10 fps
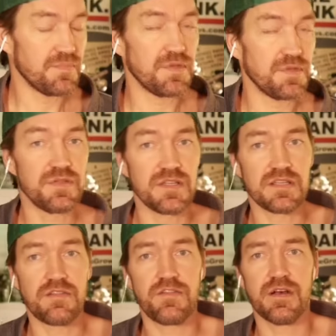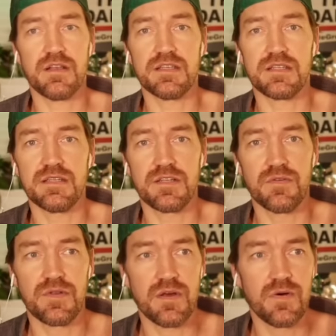produces, if y'all listening
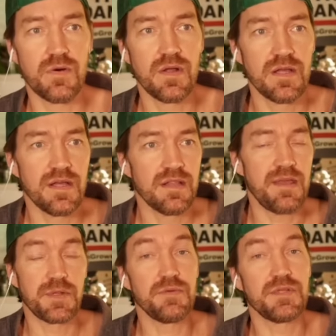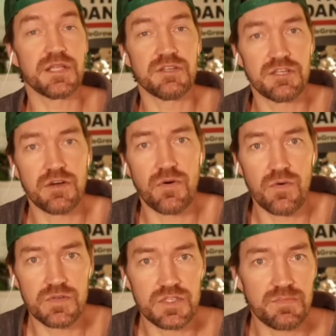don't know, they produce the
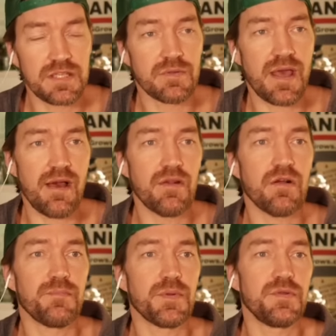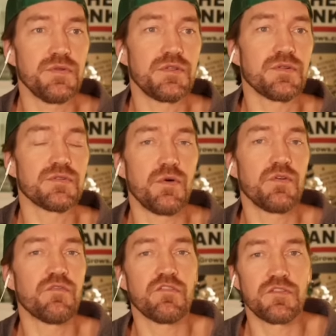show, which means without our producers
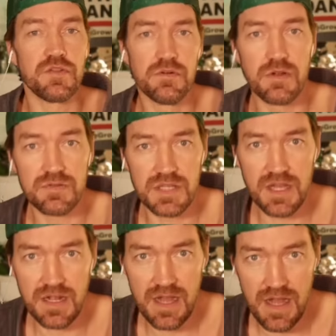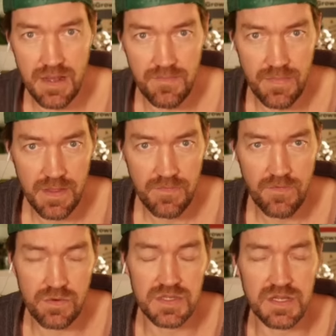going over to dudegrows.com
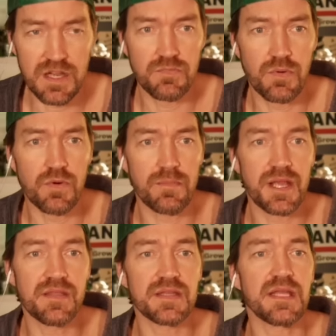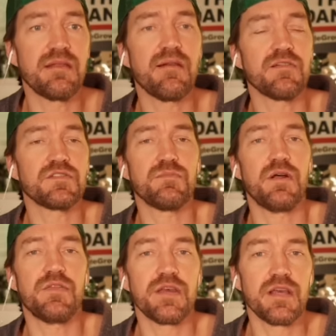forward slash support, paying the $10 a
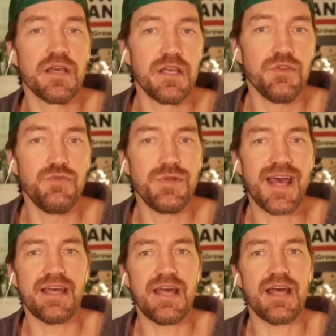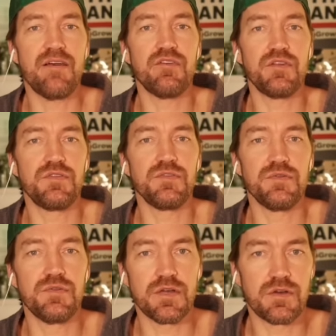month, you do not have the
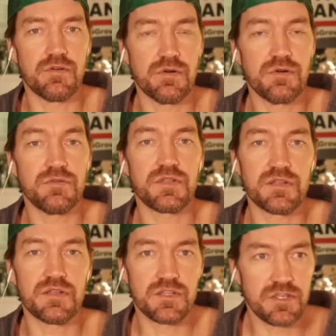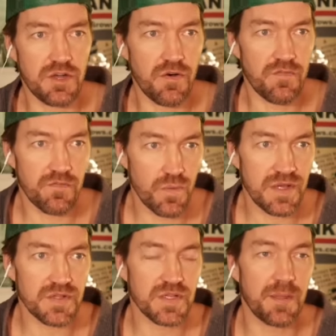Dude Grows show for
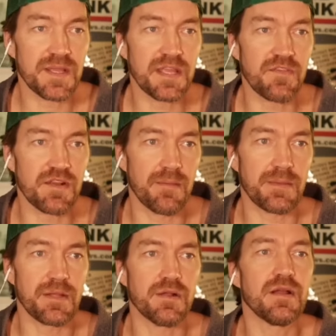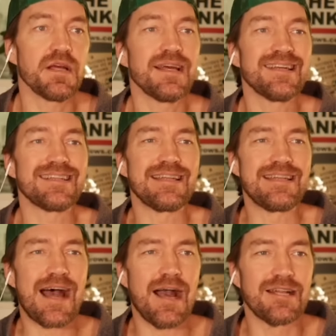real. So I'm going to give it up here to
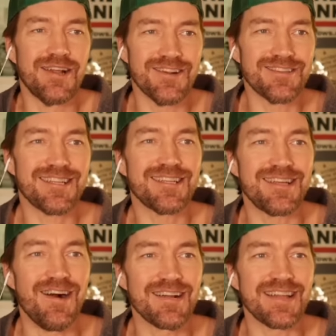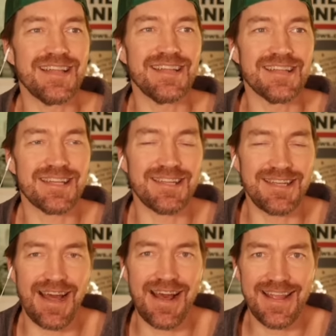Dr.
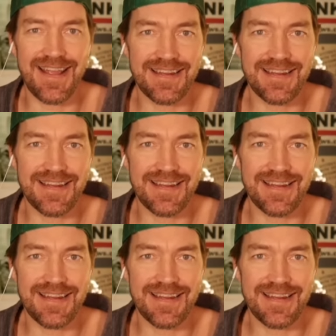Skunkenstein.